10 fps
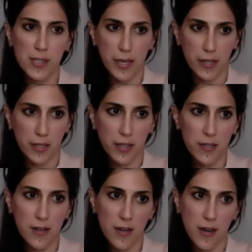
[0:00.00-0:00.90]

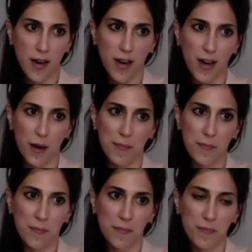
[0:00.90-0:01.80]
slightly,
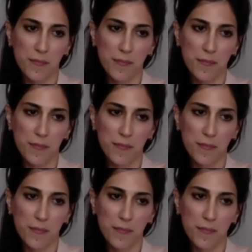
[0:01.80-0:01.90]
um,